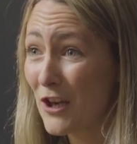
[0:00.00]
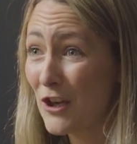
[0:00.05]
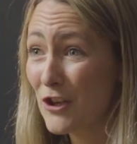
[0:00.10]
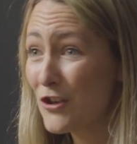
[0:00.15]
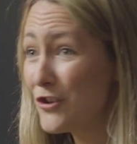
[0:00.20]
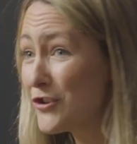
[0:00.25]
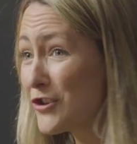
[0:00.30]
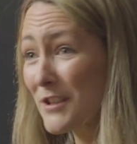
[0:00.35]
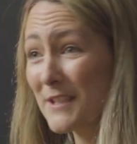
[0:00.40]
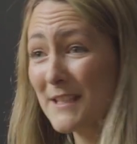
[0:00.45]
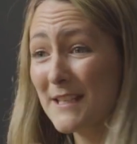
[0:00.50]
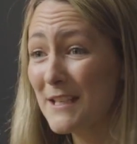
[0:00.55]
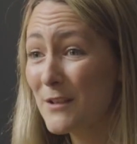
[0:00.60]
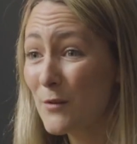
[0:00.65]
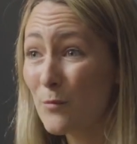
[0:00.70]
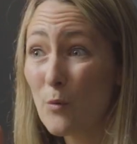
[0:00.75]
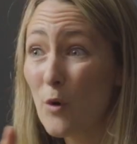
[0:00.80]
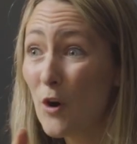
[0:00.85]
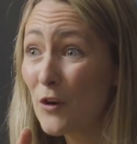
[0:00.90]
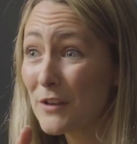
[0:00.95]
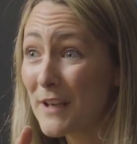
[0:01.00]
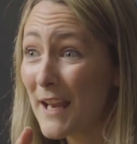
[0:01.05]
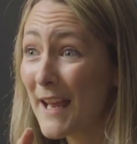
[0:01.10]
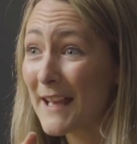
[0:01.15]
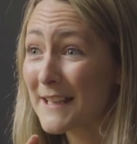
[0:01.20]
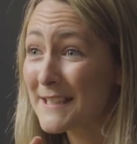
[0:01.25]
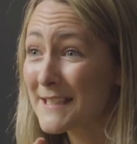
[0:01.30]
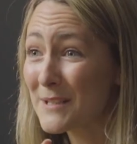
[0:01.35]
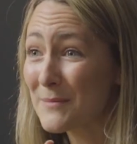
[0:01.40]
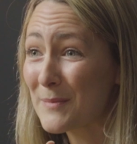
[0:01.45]
You just need one
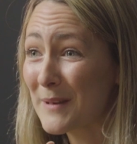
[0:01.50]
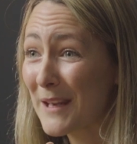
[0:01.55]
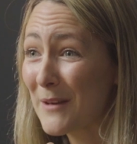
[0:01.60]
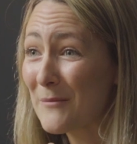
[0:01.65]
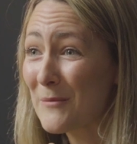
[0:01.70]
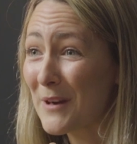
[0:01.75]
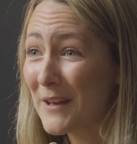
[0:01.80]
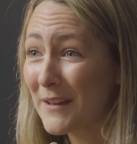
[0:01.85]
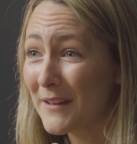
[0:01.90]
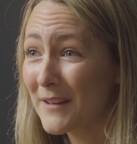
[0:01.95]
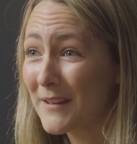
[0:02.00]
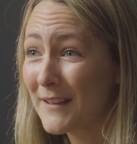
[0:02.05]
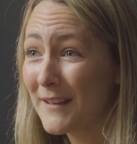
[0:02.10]
yes to begin with.